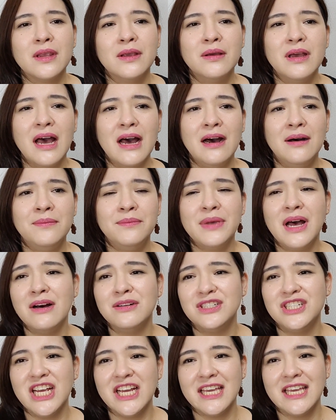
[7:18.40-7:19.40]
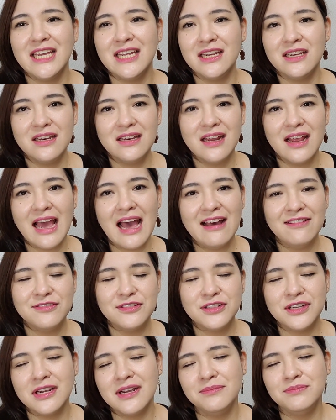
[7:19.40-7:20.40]
I'll check it
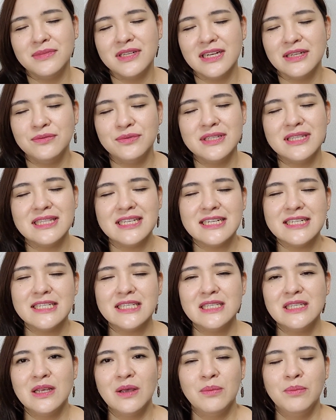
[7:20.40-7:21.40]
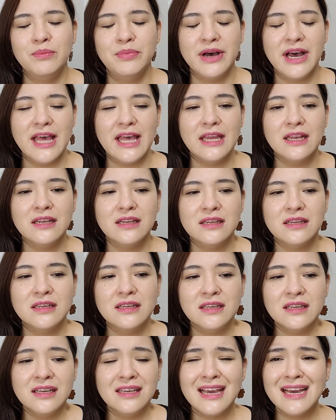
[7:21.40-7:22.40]
after I'm done with this. But
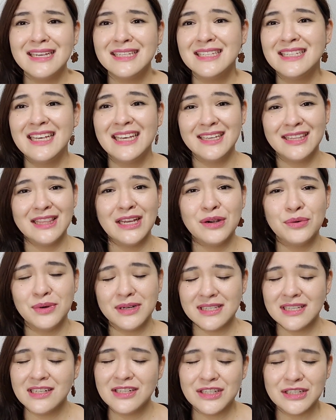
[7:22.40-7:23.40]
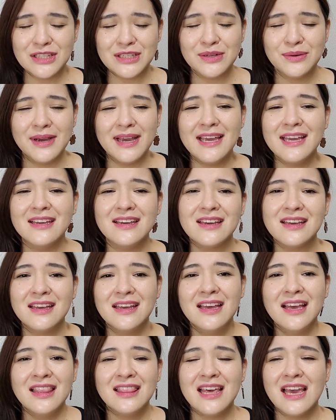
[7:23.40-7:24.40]
yes, there was an earthquake.
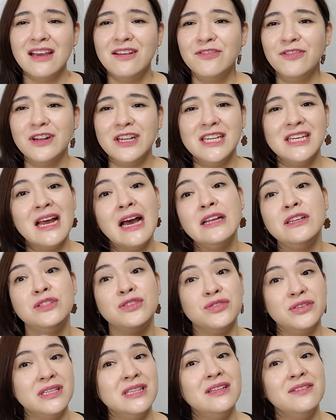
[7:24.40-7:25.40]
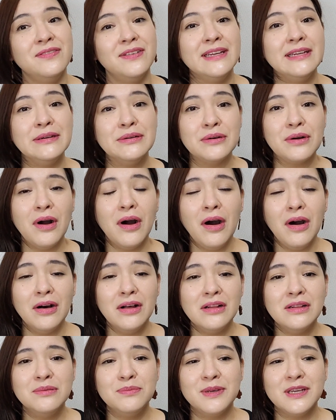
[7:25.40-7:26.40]
Thankfully not during the video
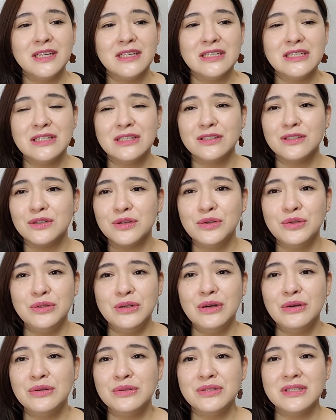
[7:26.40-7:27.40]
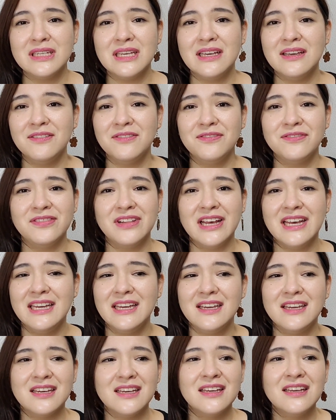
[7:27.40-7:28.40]
call because who knows if
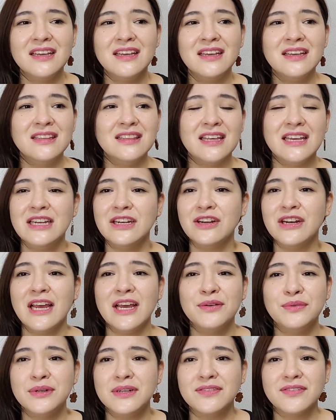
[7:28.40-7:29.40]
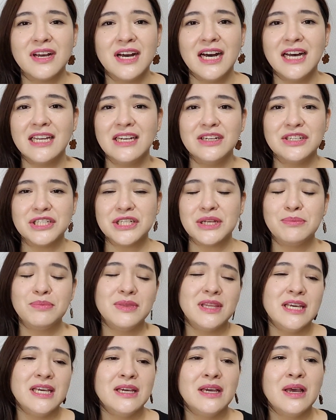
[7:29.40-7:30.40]
like the internet would have cut or
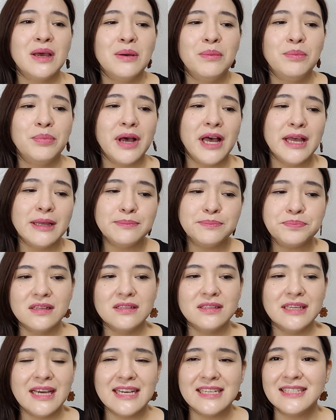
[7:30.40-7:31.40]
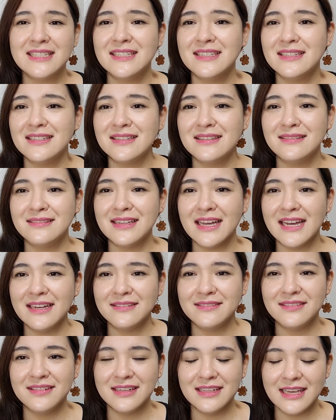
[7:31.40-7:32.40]
something. But yes,
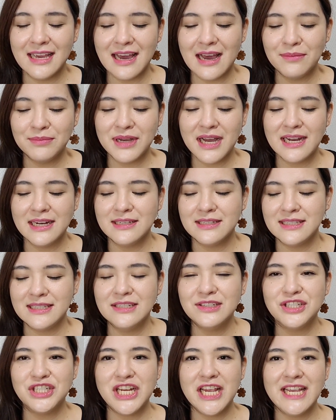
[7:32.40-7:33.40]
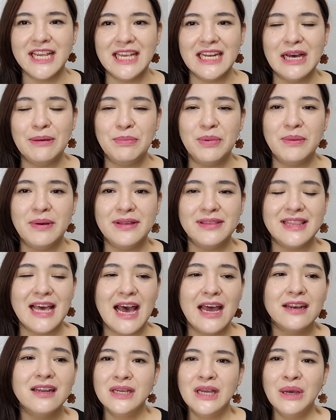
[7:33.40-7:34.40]
I'm kind of still shaking up about
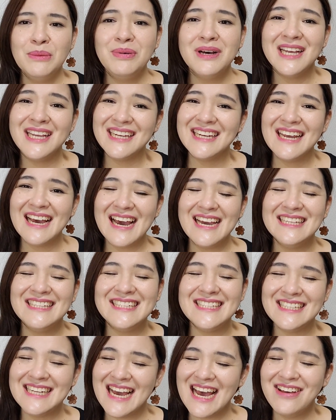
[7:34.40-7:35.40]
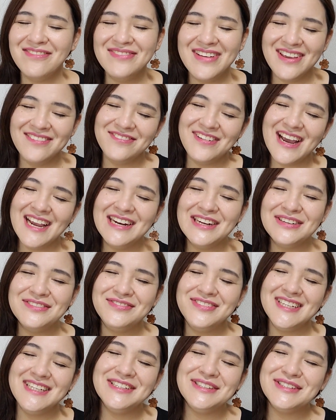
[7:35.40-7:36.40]
that. But I did have my final
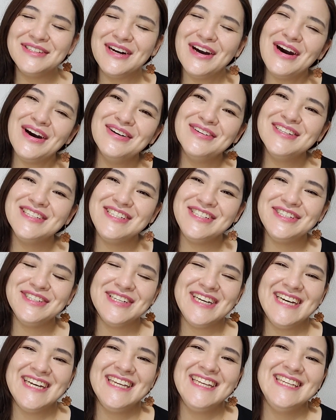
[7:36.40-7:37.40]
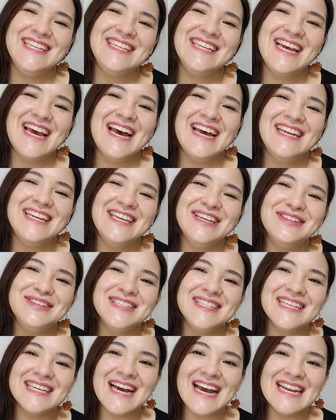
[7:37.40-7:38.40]
video call with Jooheon and it
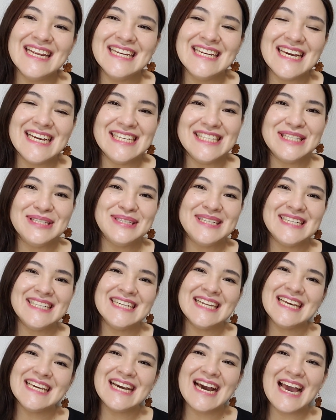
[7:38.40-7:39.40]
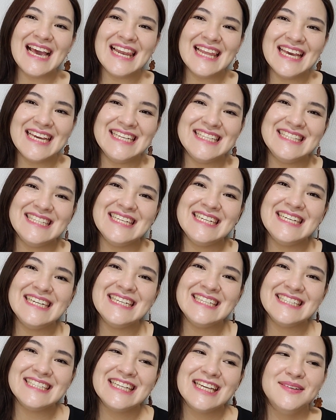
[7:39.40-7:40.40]
was a kind of nice one. Like I liked
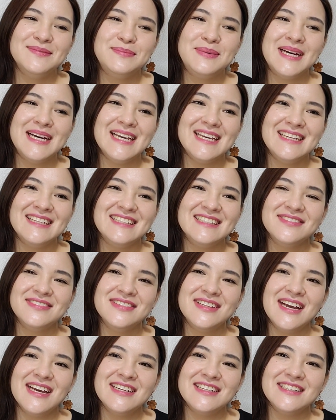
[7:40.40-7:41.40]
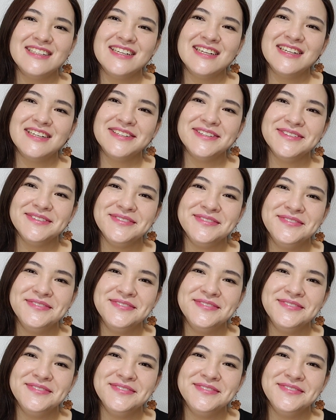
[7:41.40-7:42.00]
it, but I don't know.